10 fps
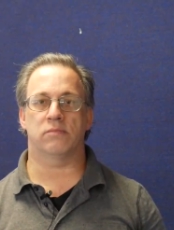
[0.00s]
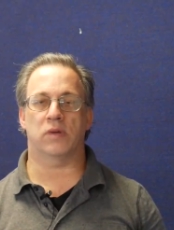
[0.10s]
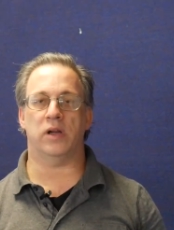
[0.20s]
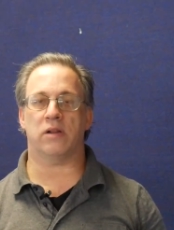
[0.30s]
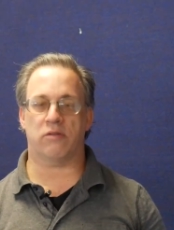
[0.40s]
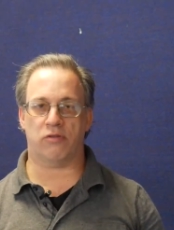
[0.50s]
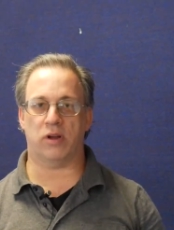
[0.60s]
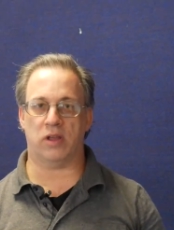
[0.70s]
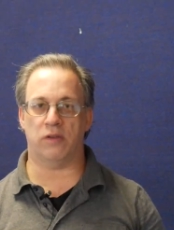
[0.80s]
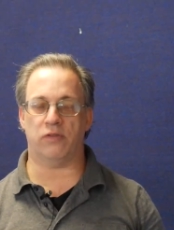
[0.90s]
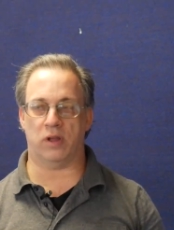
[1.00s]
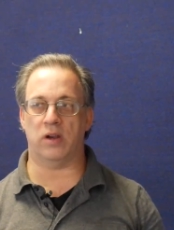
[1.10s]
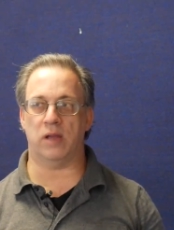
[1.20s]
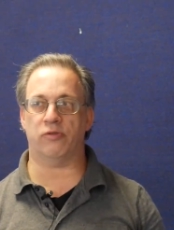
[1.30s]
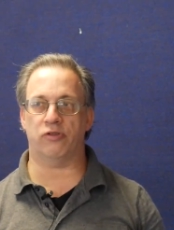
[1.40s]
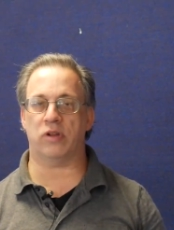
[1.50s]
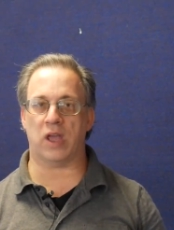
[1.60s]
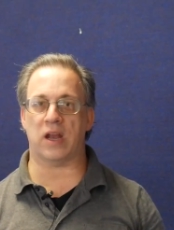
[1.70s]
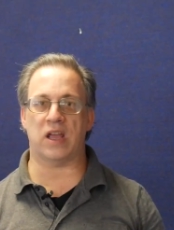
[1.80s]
right? Enables you to get